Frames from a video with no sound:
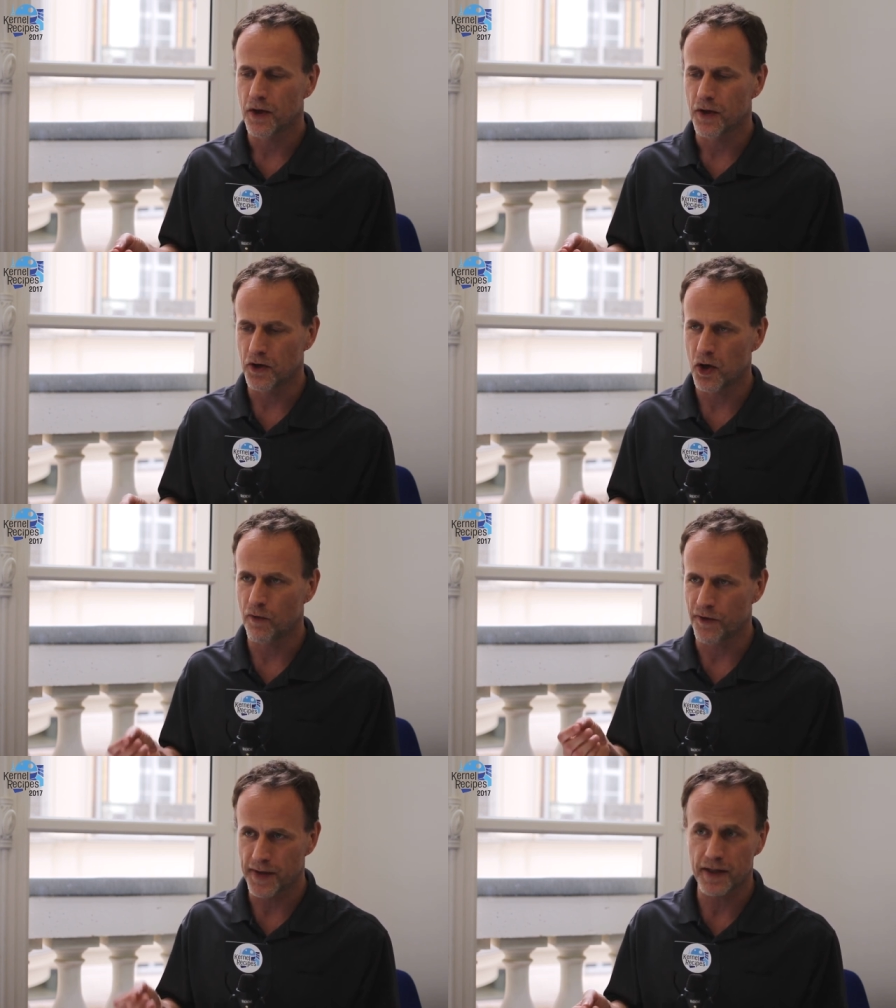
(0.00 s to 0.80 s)
you know,
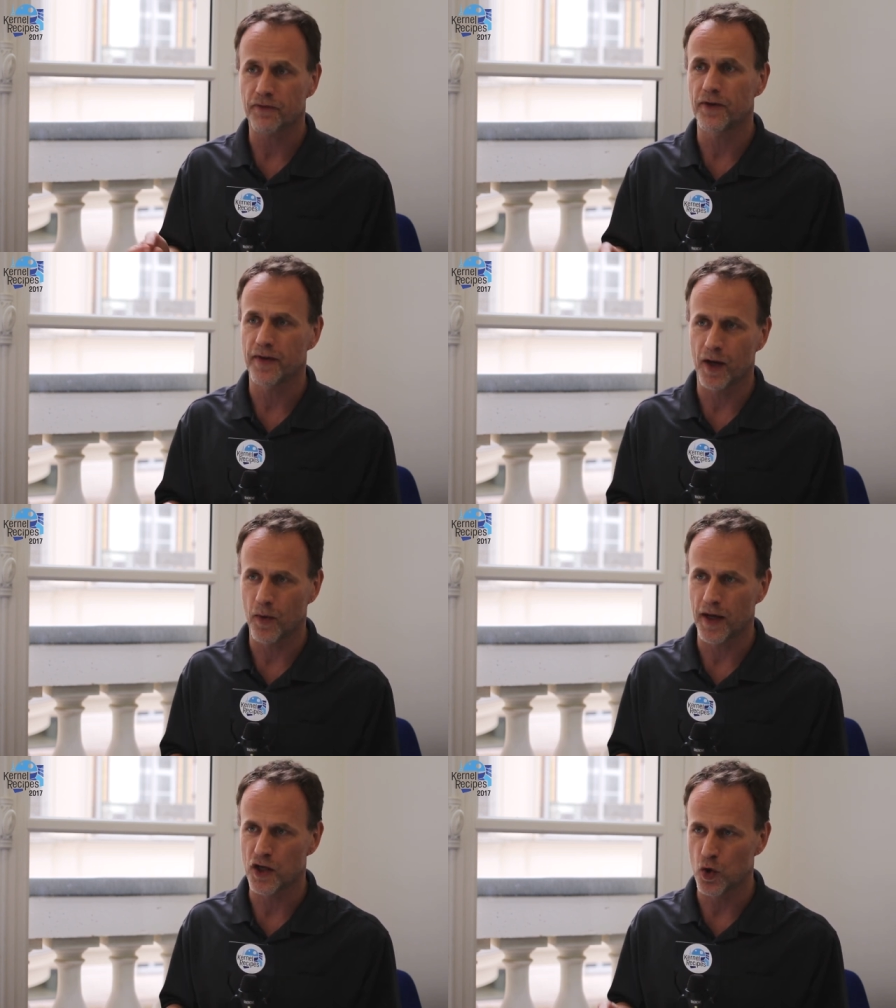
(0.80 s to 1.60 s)
if you didn't feel that
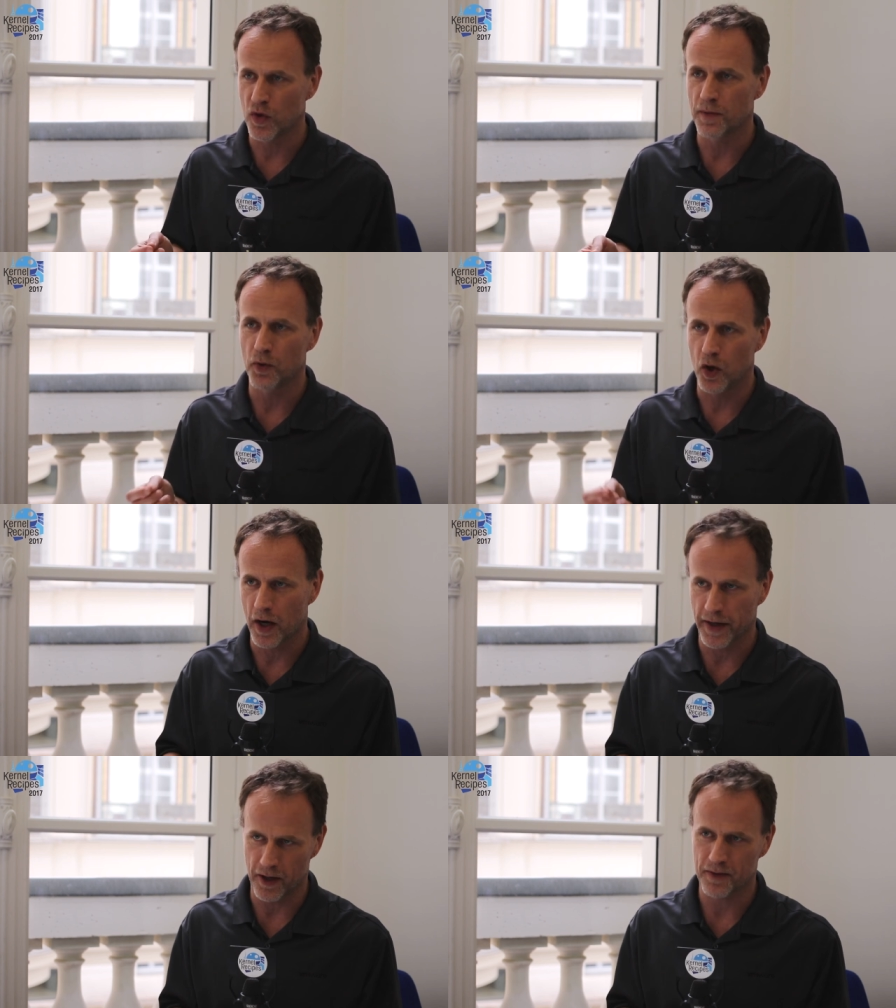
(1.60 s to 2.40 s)
way, you wouldn't
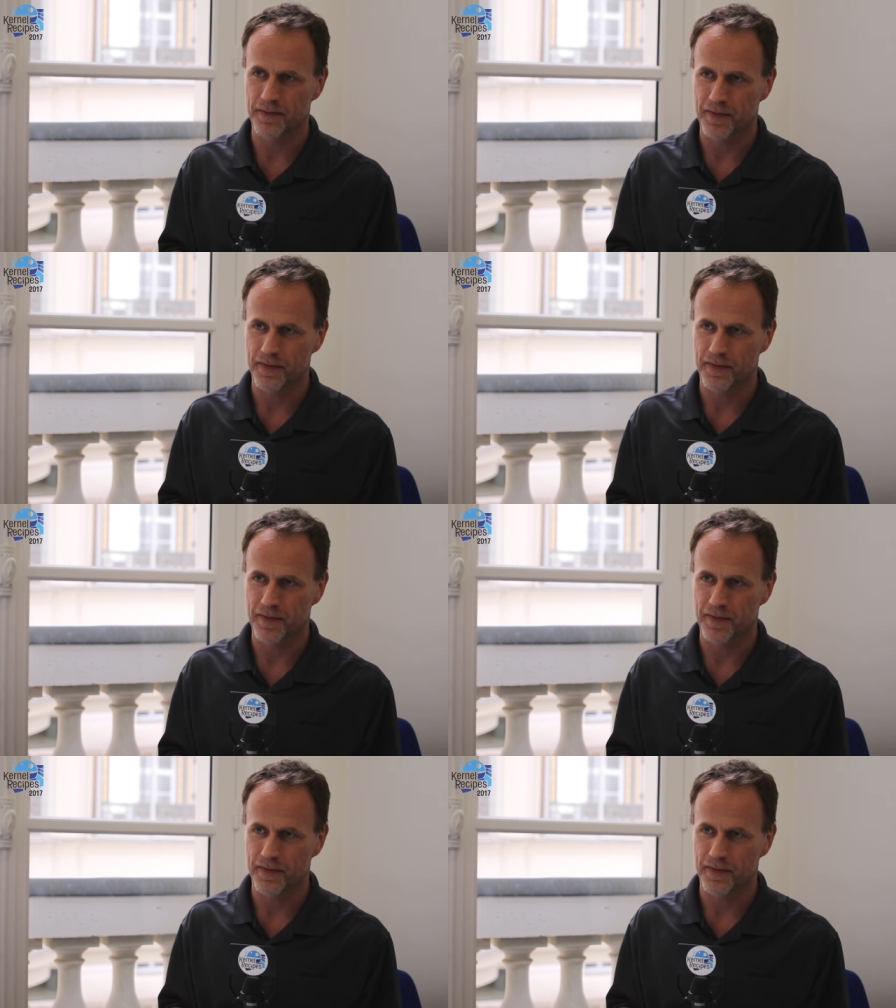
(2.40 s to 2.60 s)
belong here.